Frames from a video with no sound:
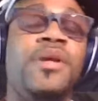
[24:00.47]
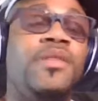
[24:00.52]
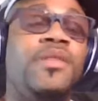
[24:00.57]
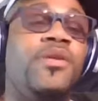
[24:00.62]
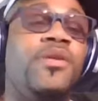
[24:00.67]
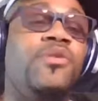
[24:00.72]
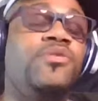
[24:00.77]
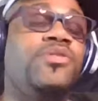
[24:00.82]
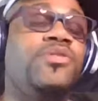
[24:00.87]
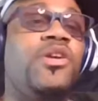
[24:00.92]

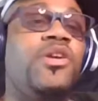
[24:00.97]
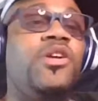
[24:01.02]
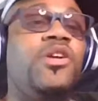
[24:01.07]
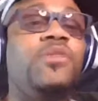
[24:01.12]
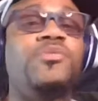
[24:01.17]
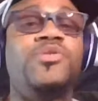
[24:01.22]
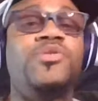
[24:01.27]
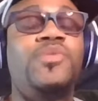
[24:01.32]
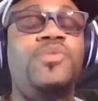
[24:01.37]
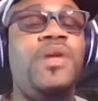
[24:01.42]
Those
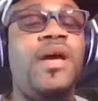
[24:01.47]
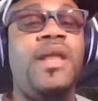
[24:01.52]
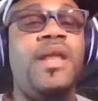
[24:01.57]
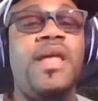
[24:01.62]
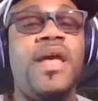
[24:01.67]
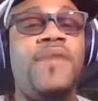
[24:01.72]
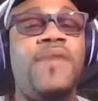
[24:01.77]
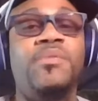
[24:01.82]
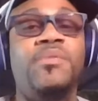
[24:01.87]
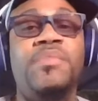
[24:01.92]
terms do not
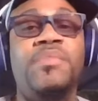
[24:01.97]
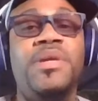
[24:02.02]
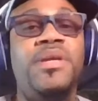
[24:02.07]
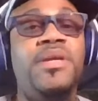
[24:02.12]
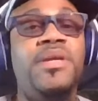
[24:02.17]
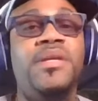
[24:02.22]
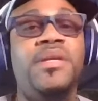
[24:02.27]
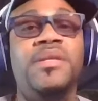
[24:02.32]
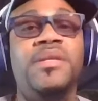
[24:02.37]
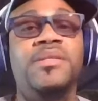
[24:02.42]
have to
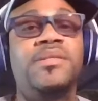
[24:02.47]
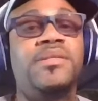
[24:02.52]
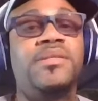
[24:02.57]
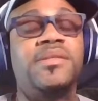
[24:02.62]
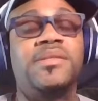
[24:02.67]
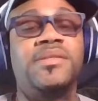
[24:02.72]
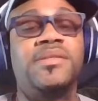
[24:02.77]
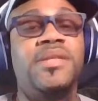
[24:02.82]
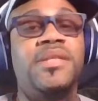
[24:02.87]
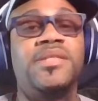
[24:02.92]
be in
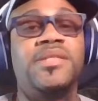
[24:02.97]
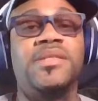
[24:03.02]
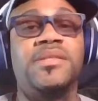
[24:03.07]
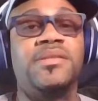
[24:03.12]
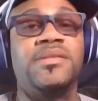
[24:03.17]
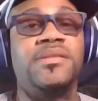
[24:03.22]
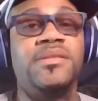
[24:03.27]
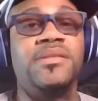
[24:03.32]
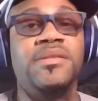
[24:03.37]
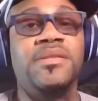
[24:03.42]

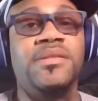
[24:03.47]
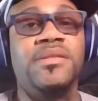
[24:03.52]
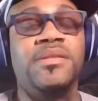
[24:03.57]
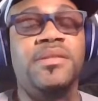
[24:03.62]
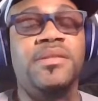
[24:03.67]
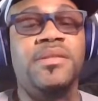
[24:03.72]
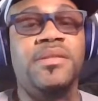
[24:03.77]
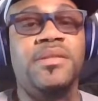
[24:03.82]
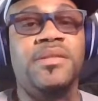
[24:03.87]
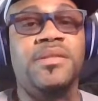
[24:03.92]
succession,
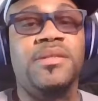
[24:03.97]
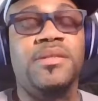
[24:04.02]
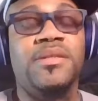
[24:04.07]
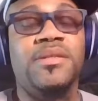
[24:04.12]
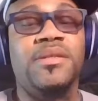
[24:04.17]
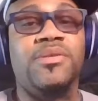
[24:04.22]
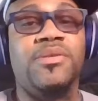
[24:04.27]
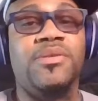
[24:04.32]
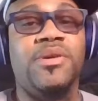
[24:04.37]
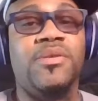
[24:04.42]

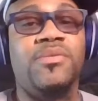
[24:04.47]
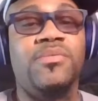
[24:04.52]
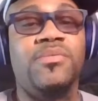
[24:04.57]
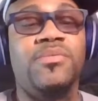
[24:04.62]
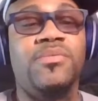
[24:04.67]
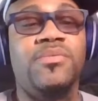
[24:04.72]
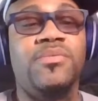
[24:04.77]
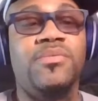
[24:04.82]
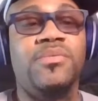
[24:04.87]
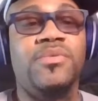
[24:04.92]
you know?
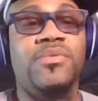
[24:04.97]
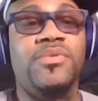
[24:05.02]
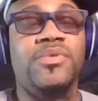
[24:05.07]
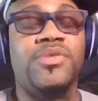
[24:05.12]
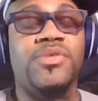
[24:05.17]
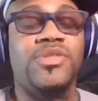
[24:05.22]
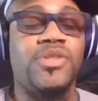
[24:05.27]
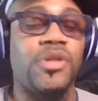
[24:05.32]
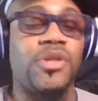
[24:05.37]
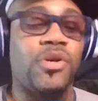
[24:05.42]

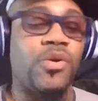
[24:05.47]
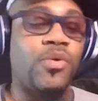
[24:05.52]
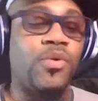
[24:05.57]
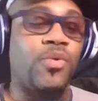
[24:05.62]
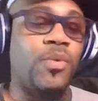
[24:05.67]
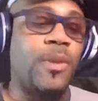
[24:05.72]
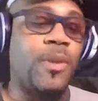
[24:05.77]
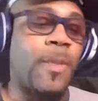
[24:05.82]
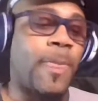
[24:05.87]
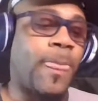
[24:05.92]

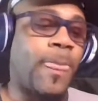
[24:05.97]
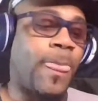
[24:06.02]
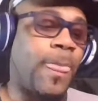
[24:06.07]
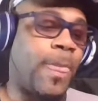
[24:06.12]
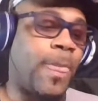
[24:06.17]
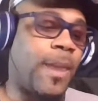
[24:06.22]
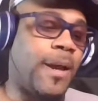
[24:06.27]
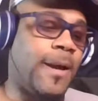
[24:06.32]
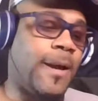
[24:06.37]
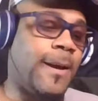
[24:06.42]
So,
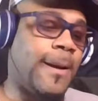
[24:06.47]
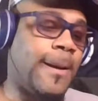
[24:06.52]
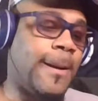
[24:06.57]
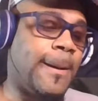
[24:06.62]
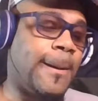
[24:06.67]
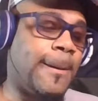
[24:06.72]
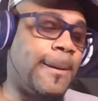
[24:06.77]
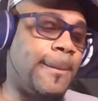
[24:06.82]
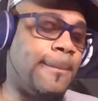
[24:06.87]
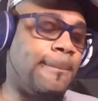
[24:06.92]

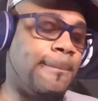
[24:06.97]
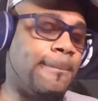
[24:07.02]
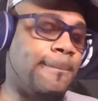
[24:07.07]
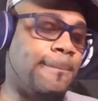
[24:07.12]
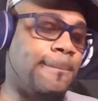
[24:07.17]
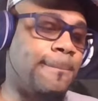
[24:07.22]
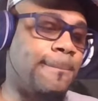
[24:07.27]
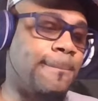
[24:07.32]
um,